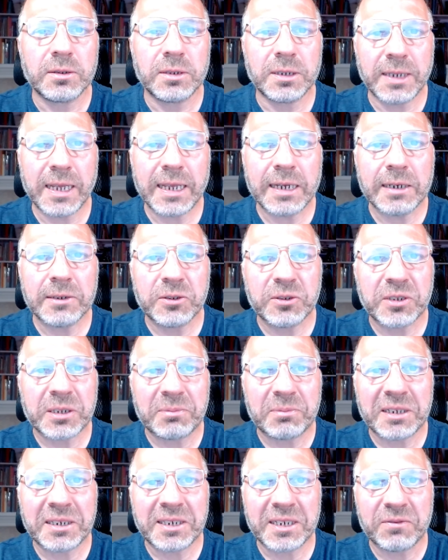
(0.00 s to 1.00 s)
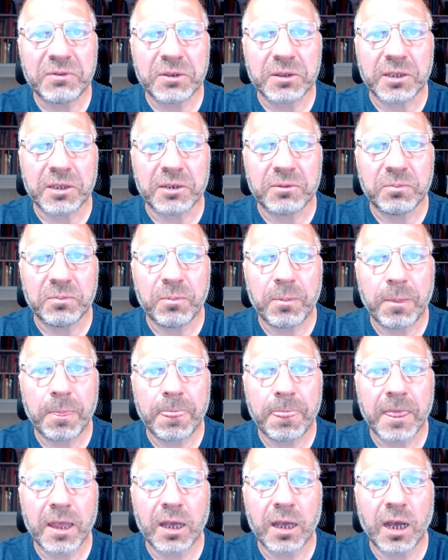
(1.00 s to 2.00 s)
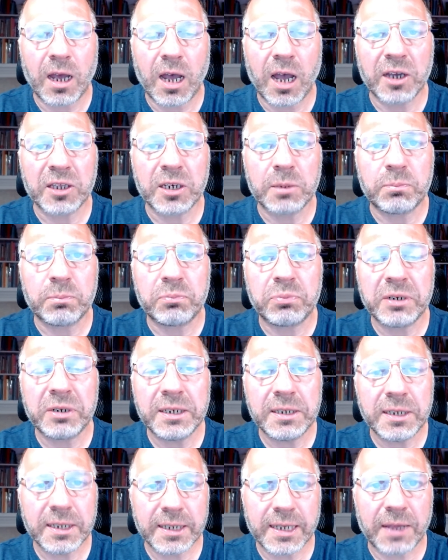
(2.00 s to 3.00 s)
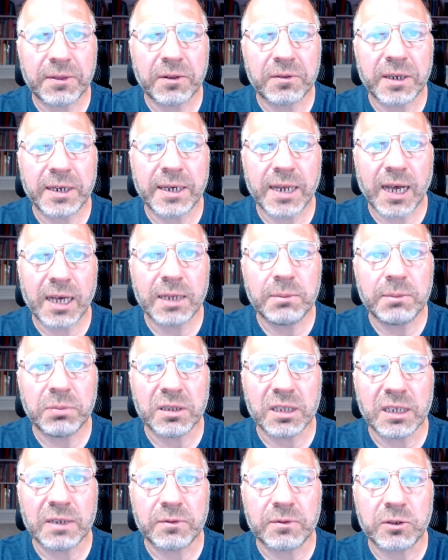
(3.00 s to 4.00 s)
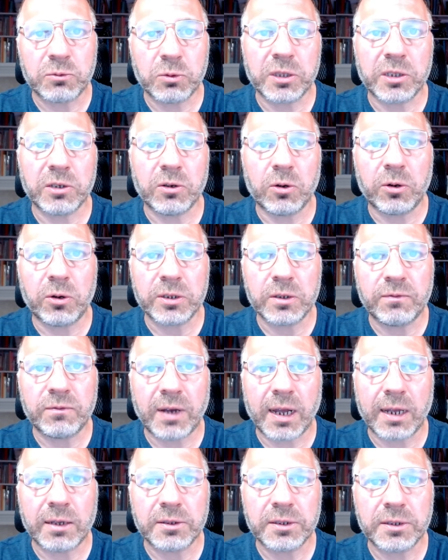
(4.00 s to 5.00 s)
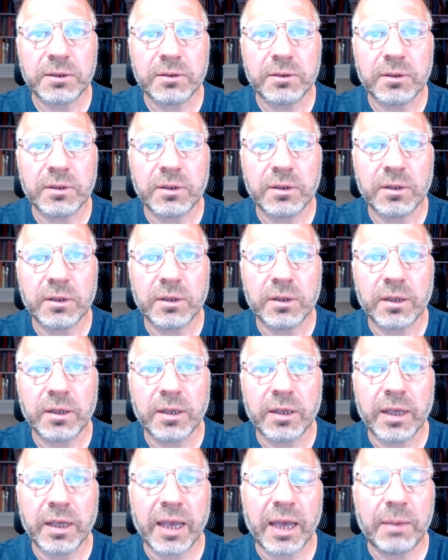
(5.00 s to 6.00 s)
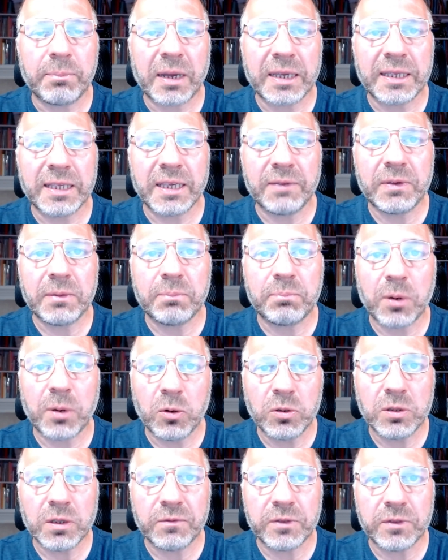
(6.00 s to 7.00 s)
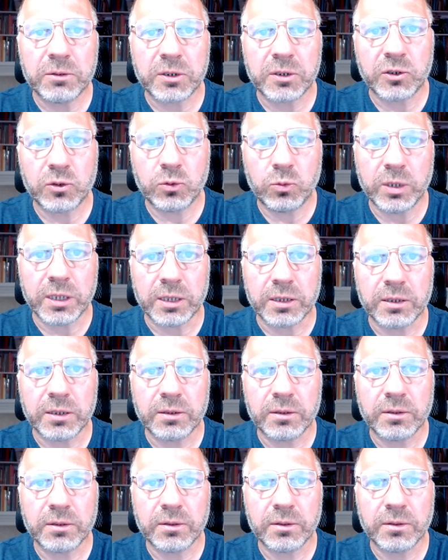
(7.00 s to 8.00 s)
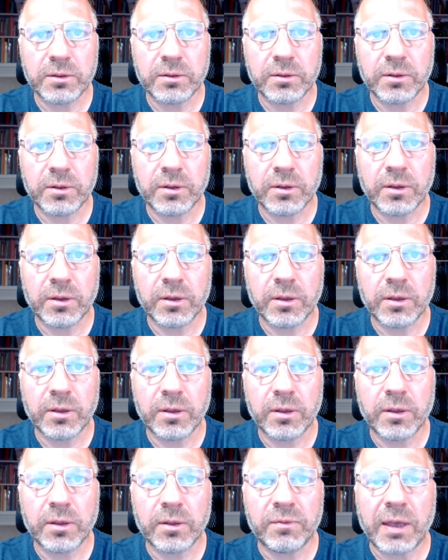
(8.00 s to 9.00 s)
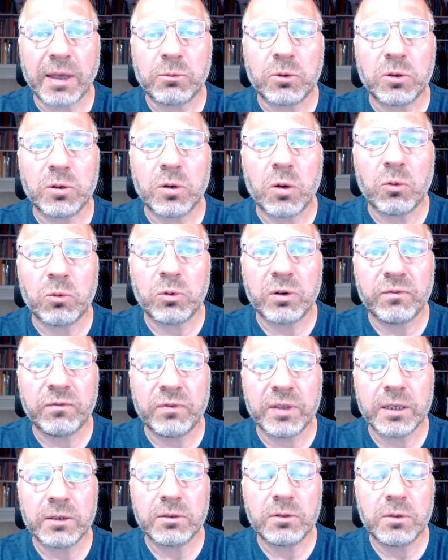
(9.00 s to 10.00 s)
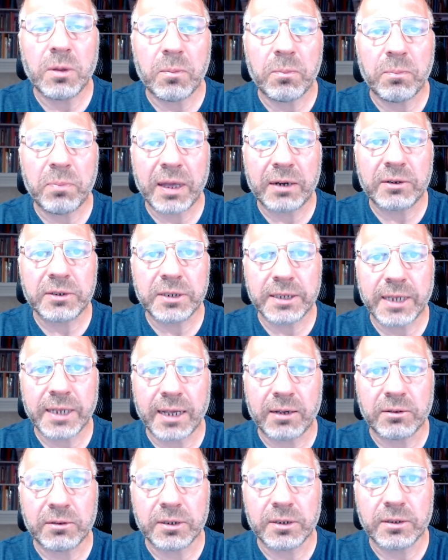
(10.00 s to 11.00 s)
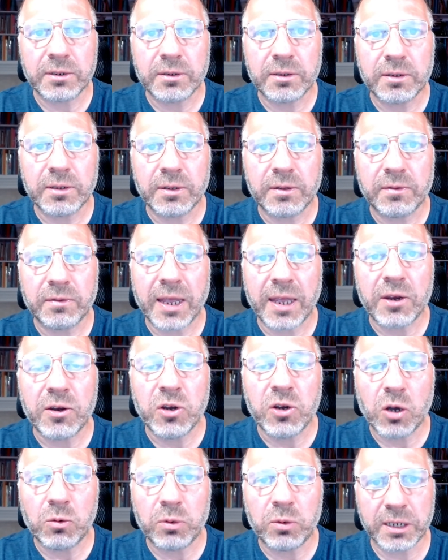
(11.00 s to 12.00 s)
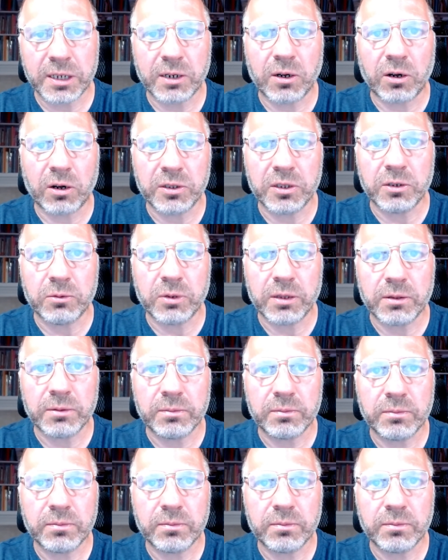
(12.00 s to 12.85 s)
Today I'm going to do something different though. I'm going to bring together the non-believers with the audiophiles, and by giving both of you a tweak that will reveal better sound that no one can argue with.